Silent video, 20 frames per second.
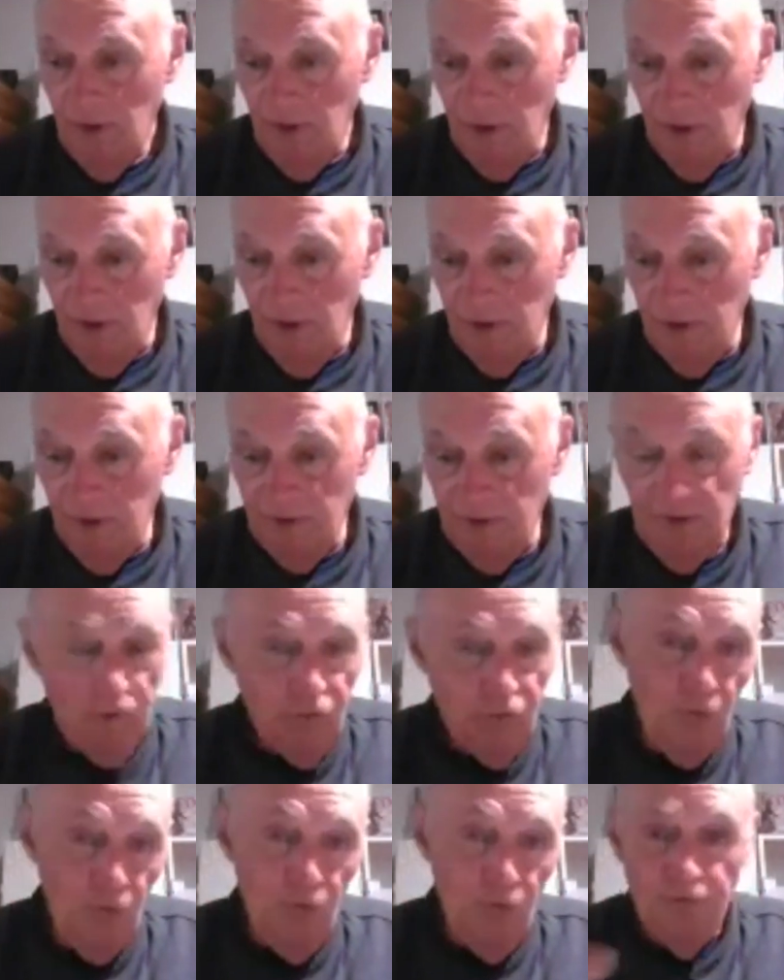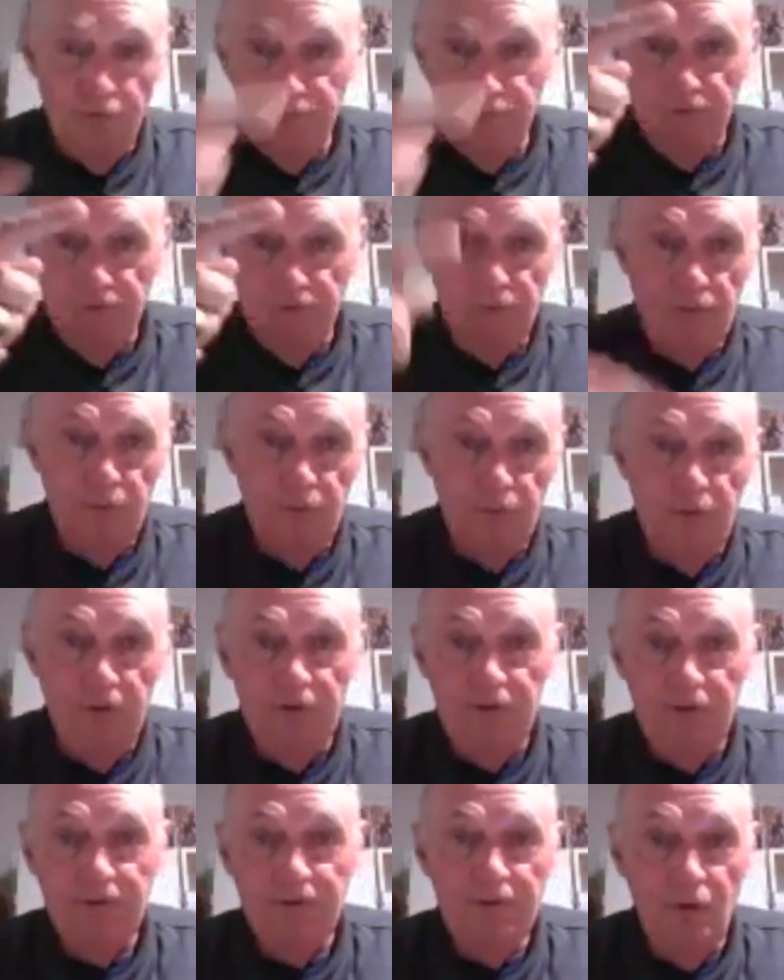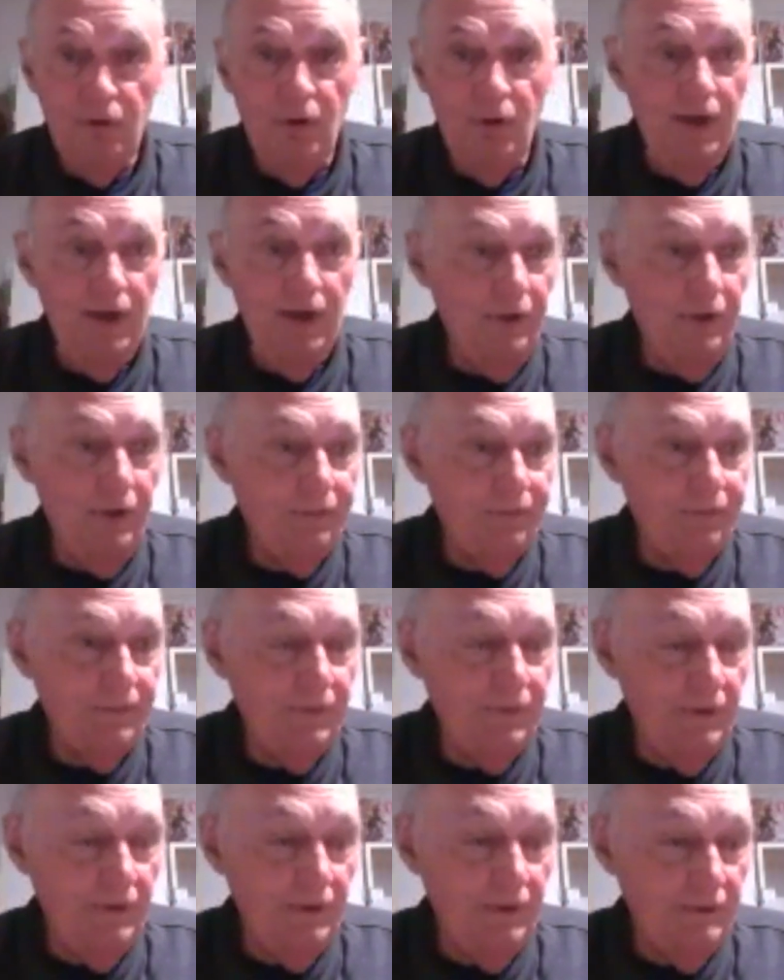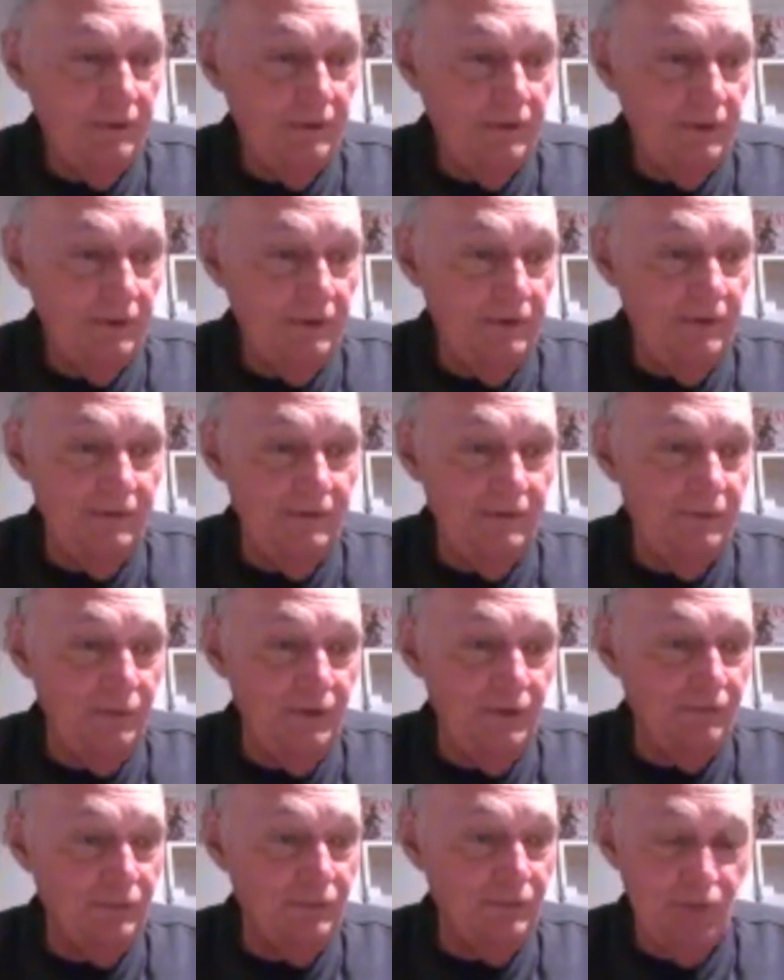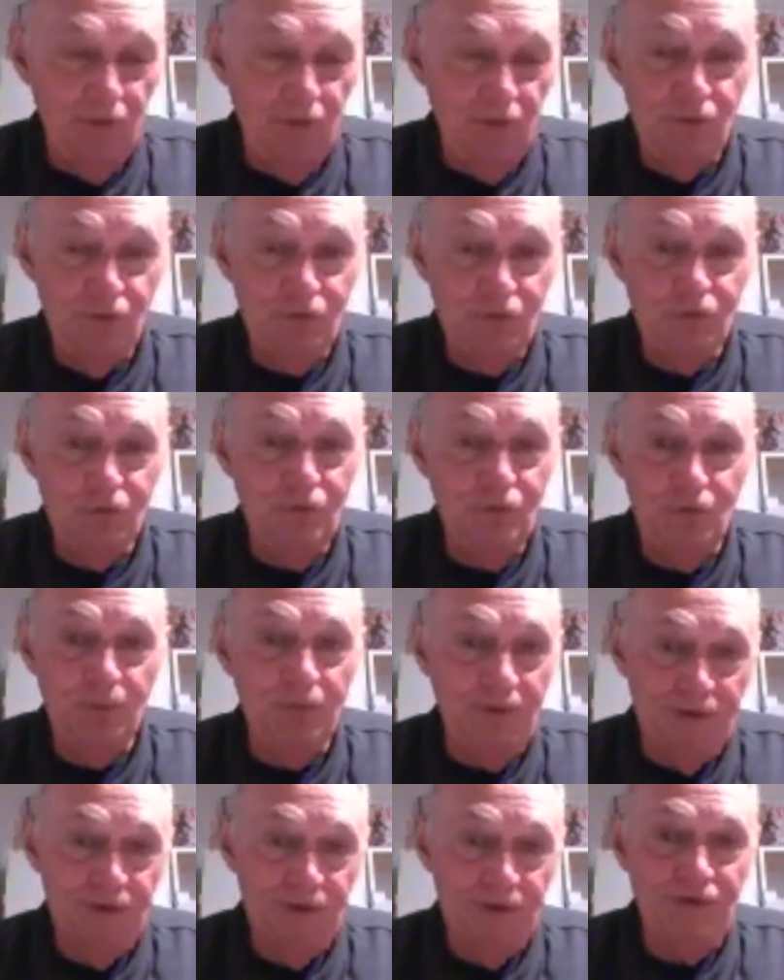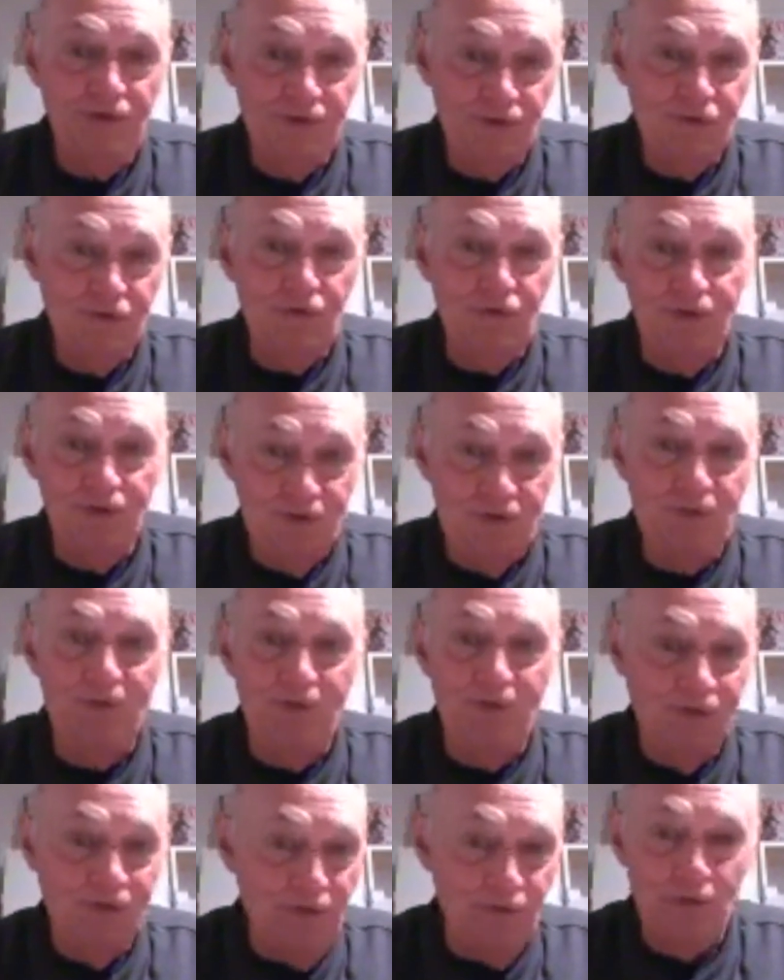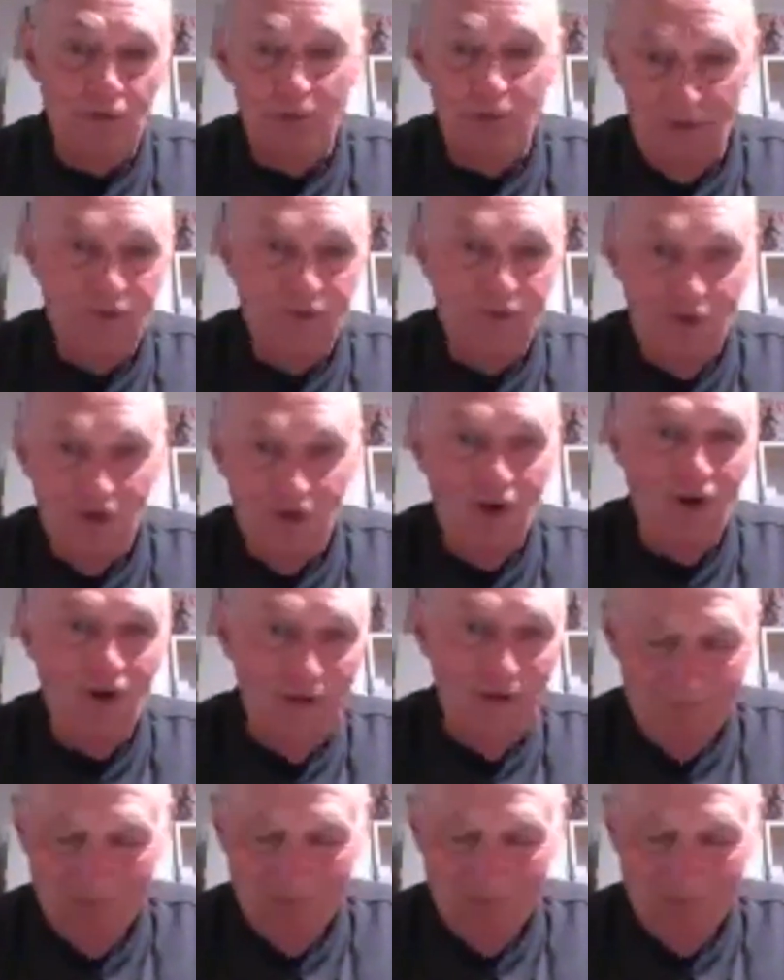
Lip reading: and then they drove to Ohio, and whatever rehearsal took place, as Charlie explained, it took place in the car.